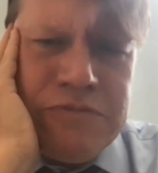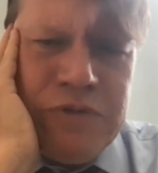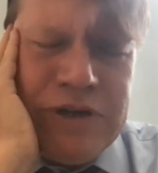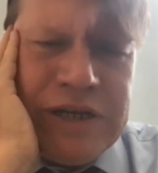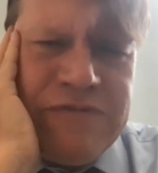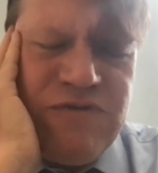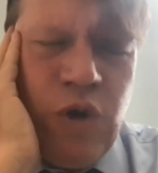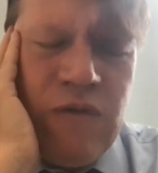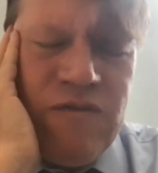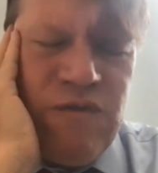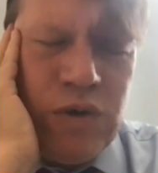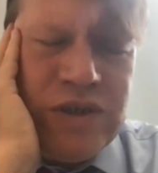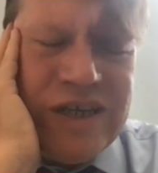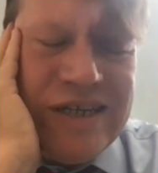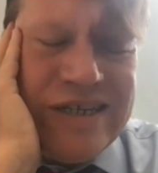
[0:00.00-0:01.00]
really
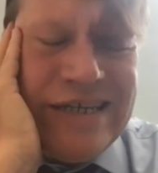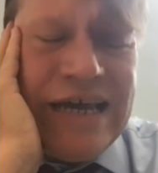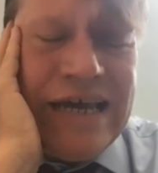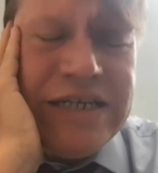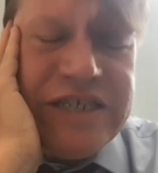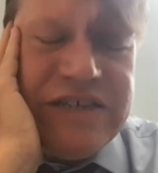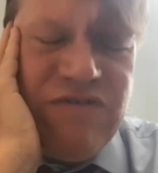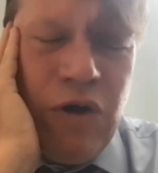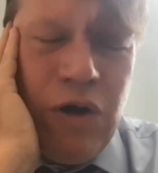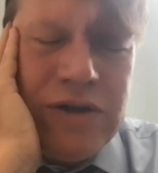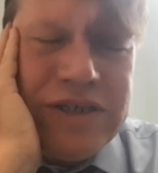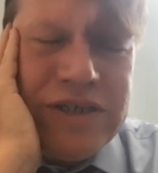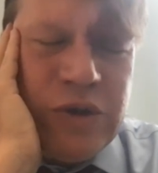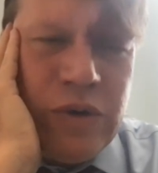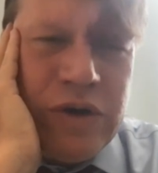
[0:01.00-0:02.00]
force a debt
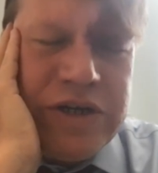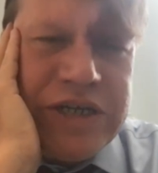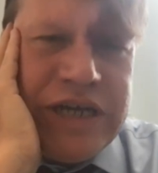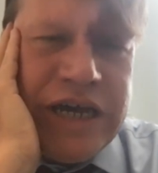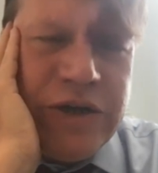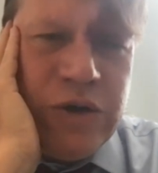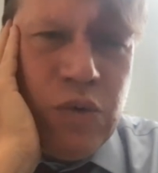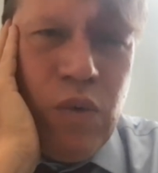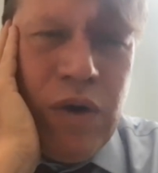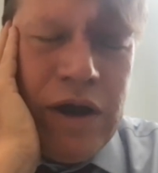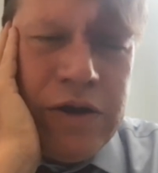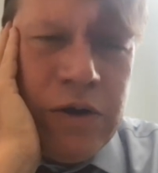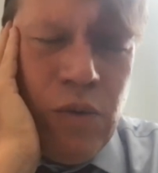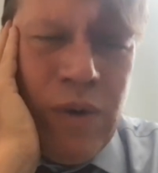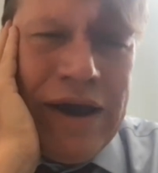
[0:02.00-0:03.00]
default in order to get your
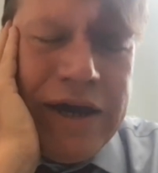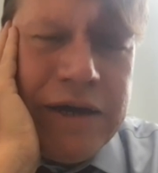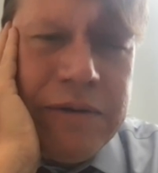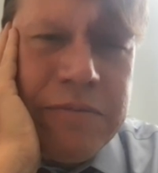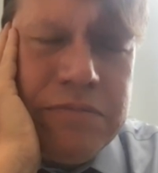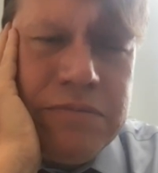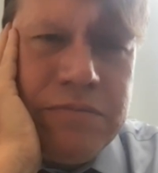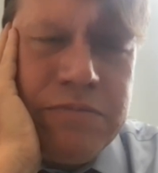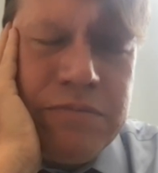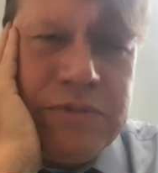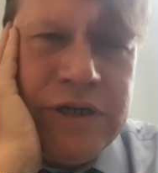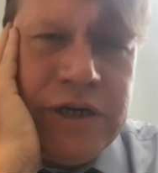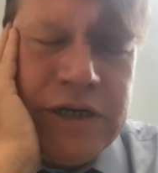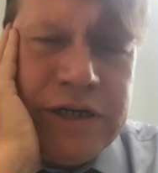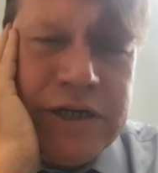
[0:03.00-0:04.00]
way
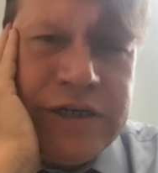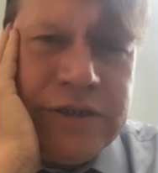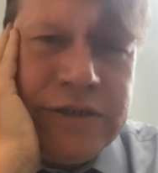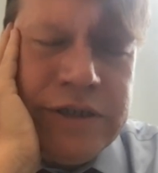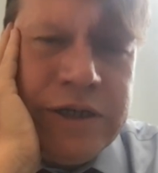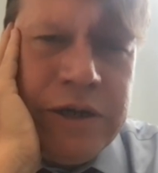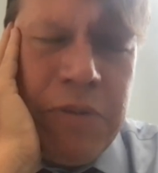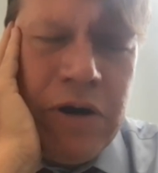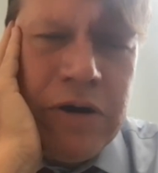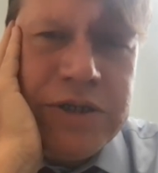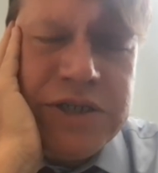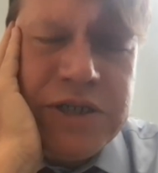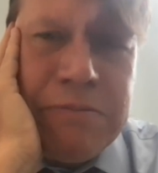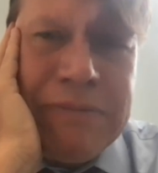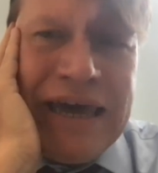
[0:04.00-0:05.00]
in a
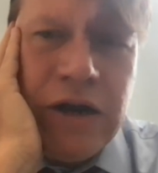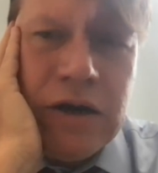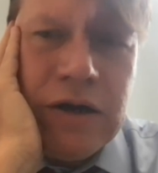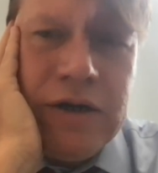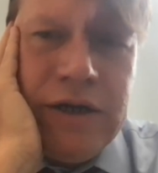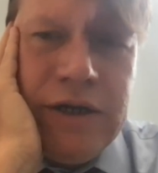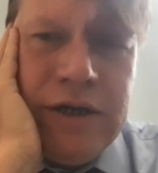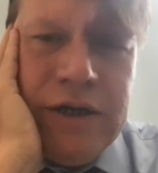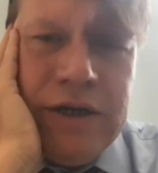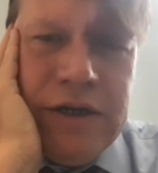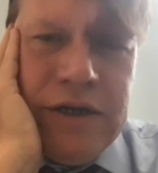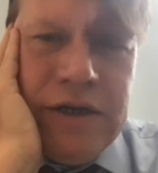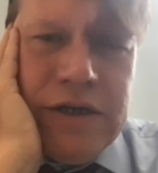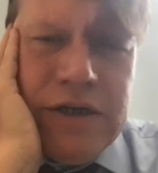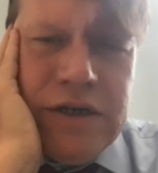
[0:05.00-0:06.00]
partisan manner.
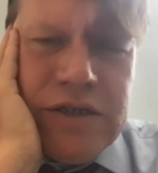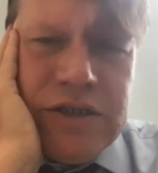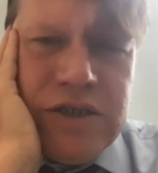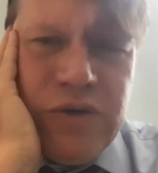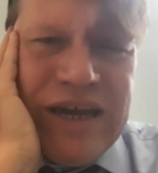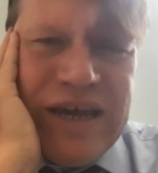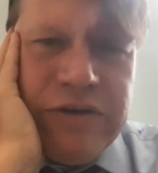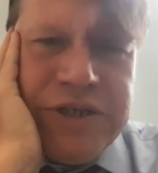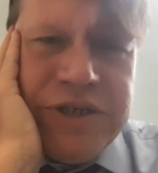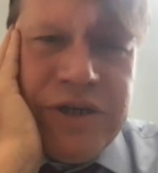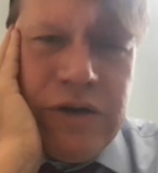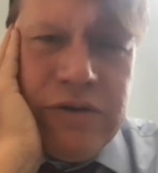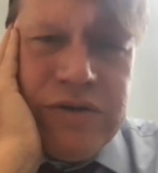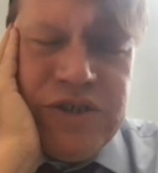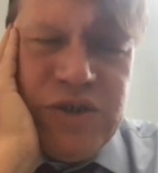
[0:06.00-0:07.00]
So Gingrich,
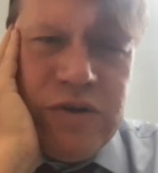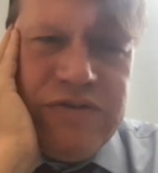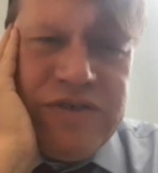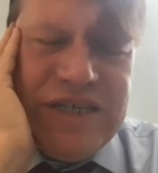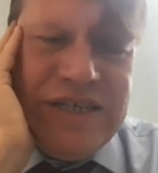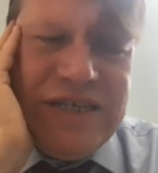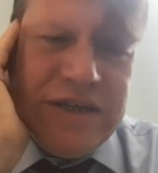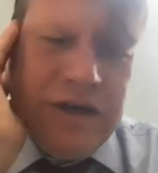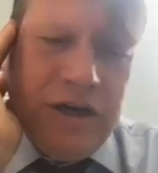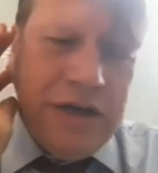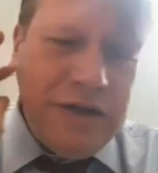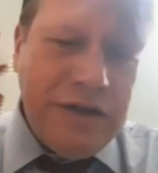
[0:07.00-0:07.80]
you know, is sort of seizing